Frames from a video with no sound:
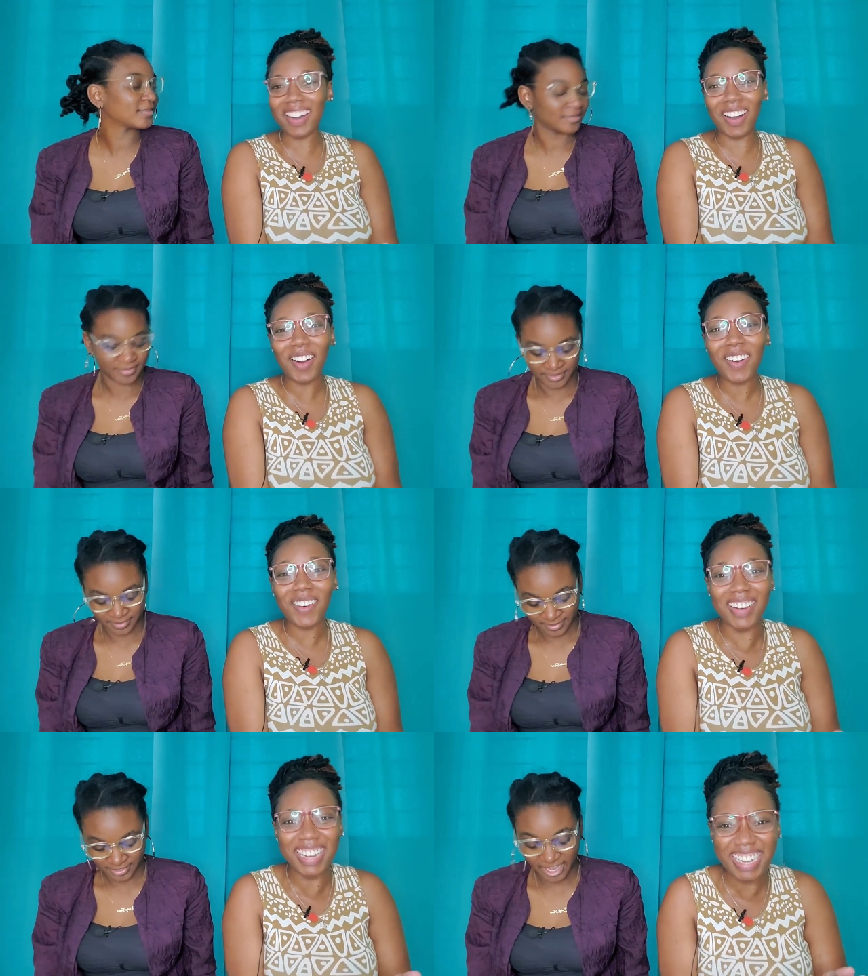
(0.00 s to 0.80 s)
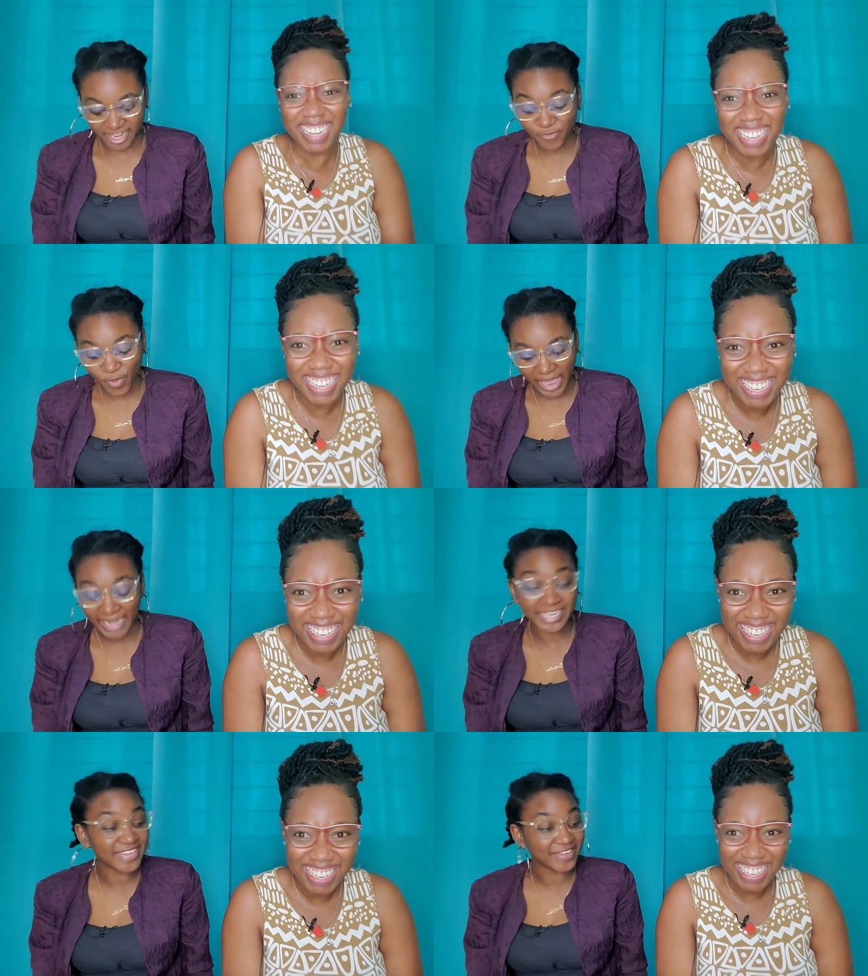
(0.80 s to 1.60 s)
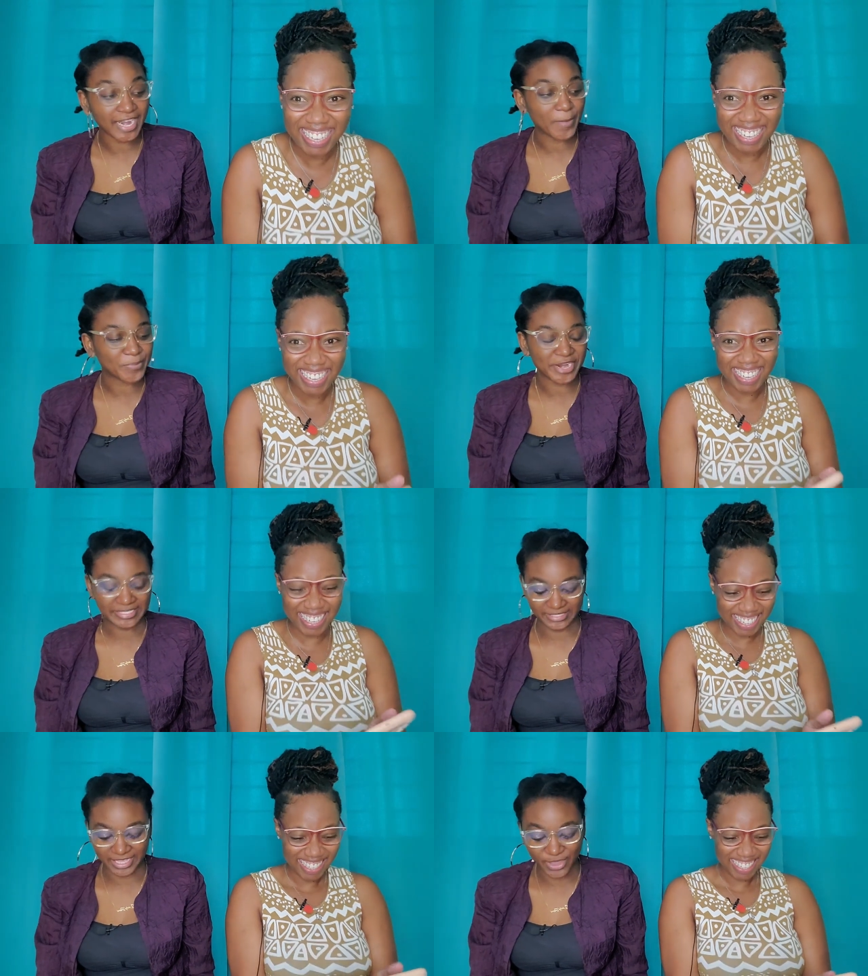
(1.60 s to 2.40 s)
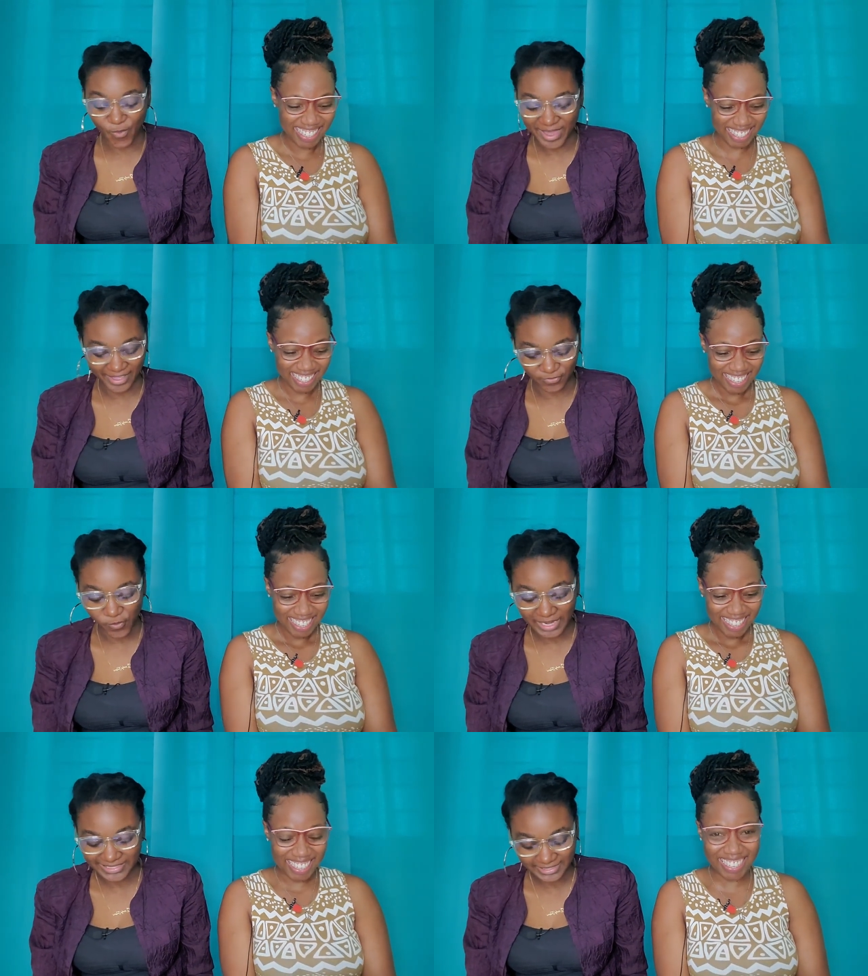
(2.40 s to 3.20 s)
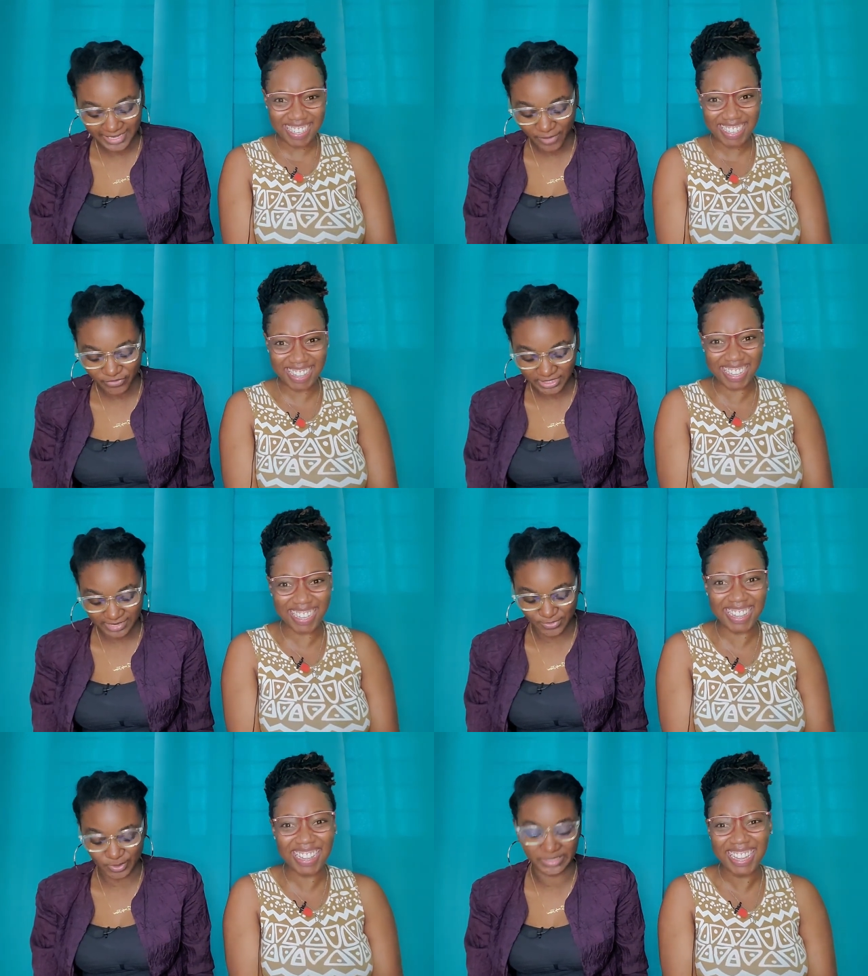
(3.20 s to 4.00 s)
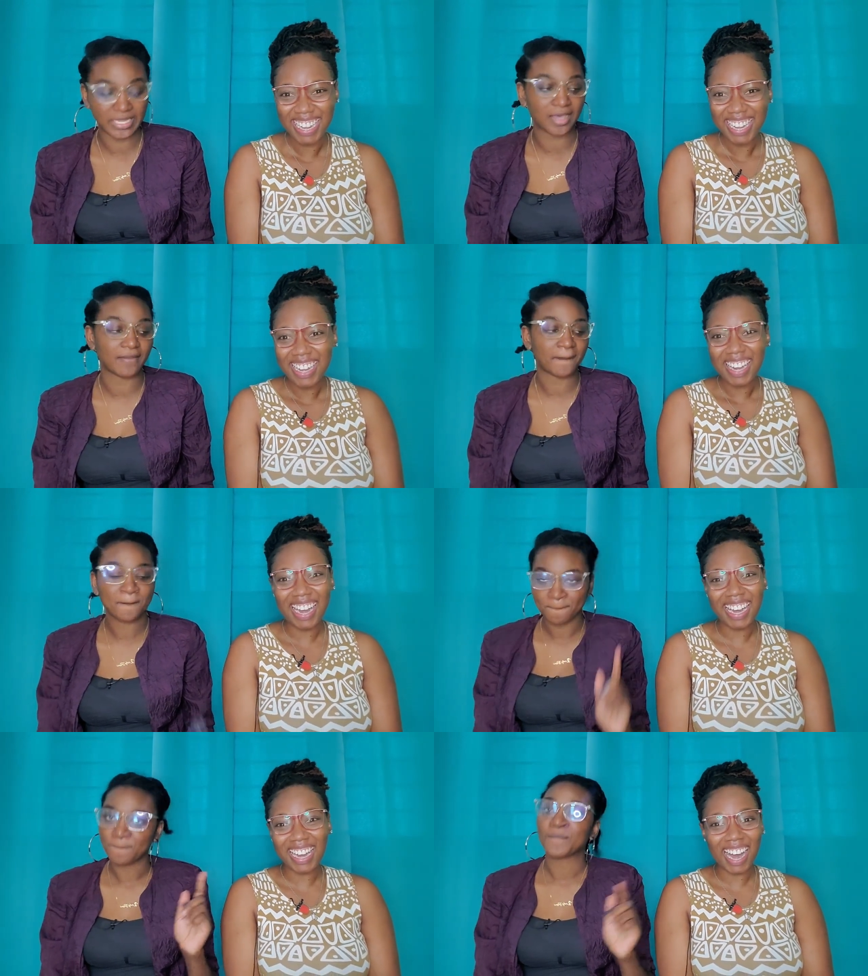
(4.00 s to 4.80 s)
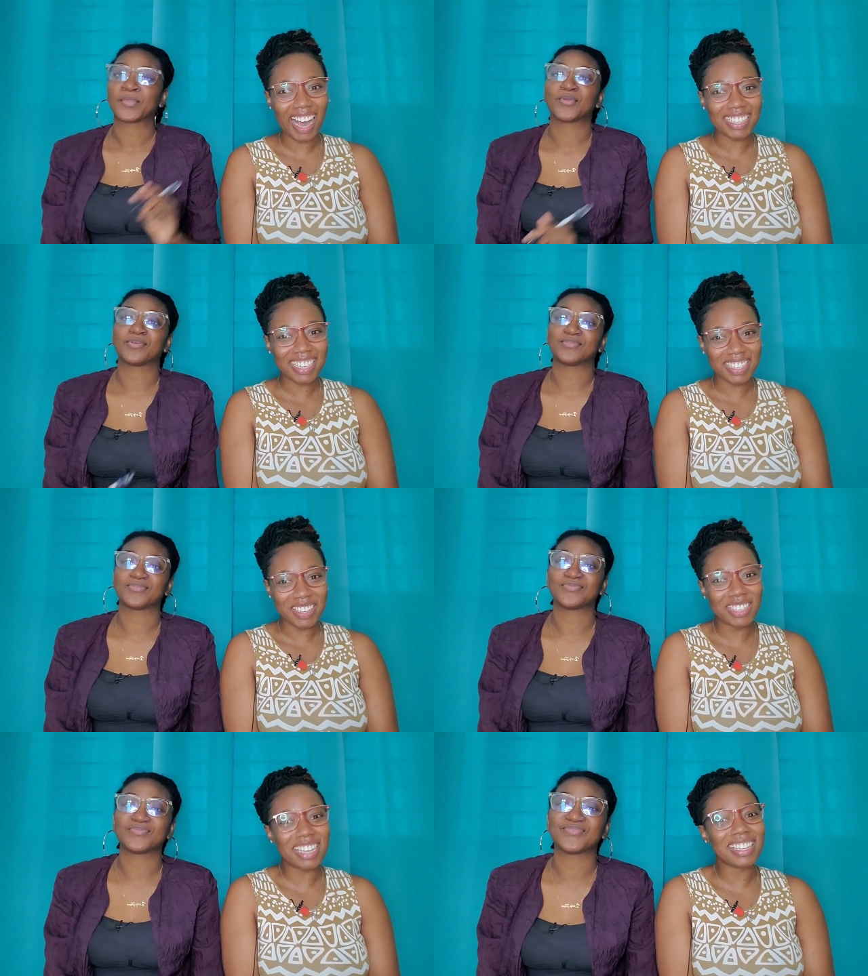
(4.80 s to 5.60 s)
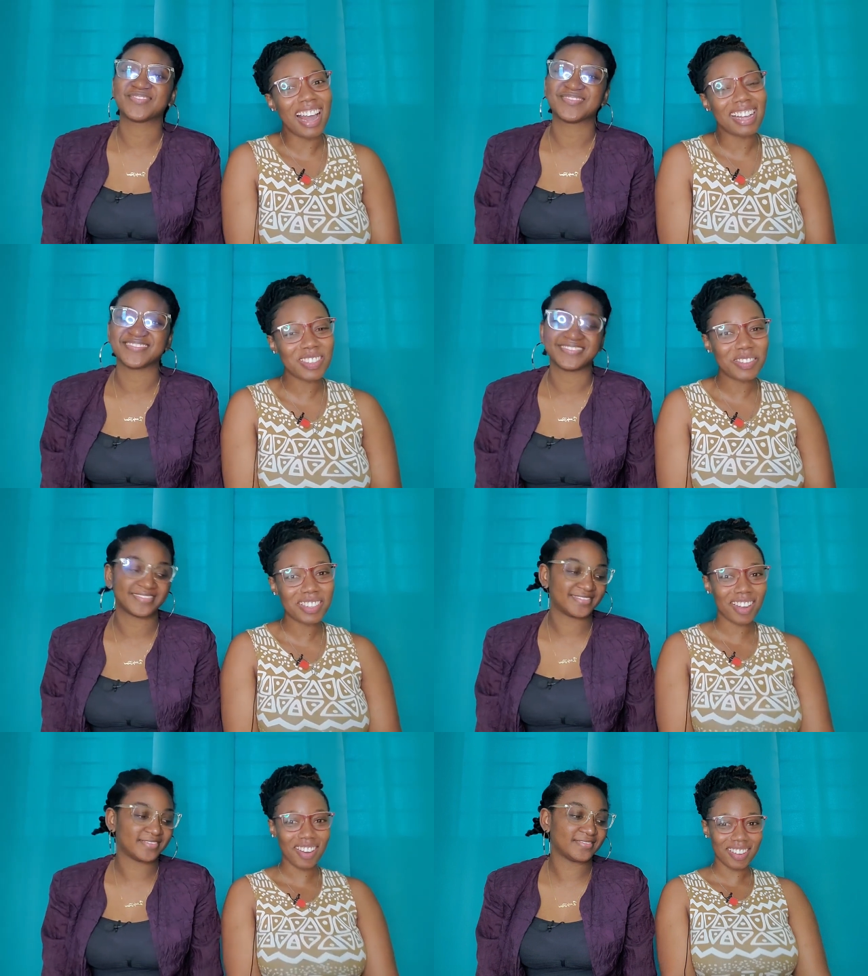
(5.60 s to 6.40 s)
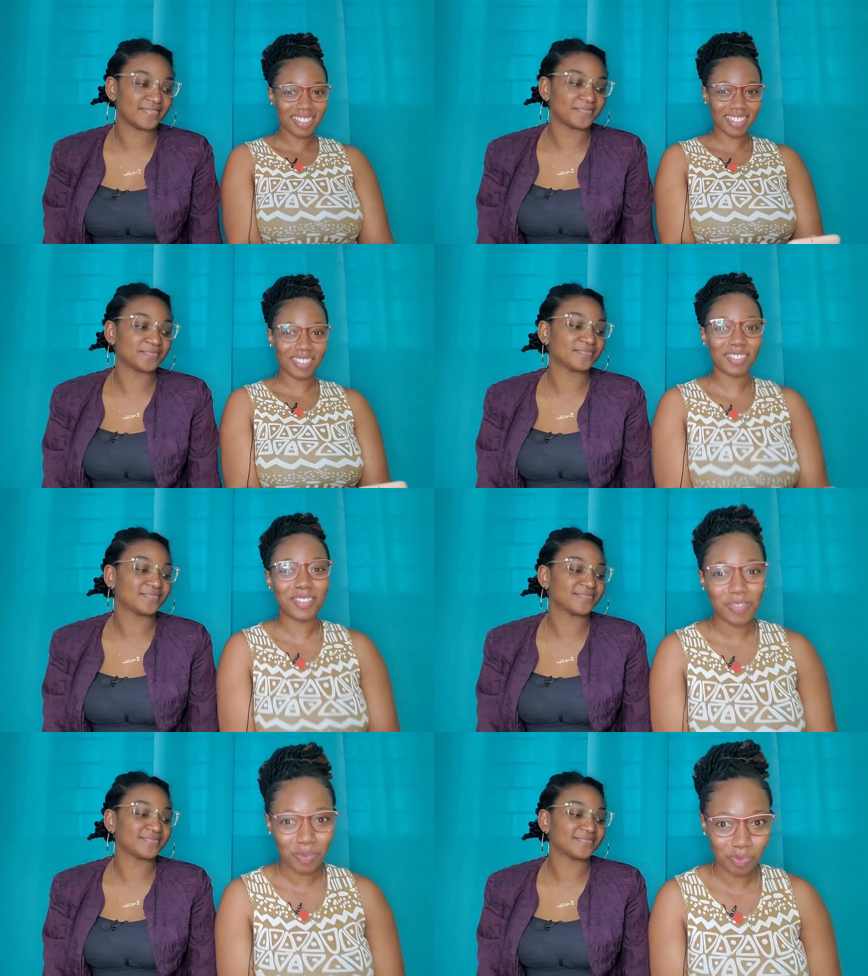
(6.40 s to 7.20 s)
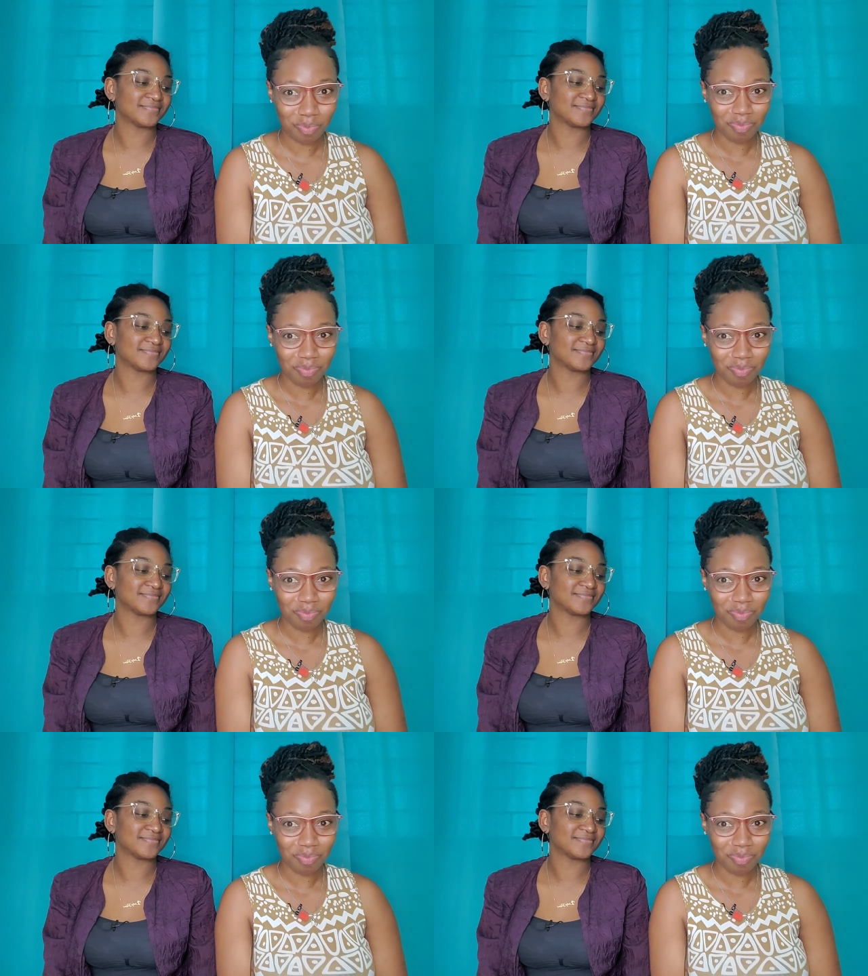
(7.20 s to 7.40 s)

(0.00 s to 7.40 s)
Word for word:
Speaker 1: oh. You did not and you never that press it. Well, I quality time for about the song.
Speaker 2: I started it in like two seconds, though. Mm.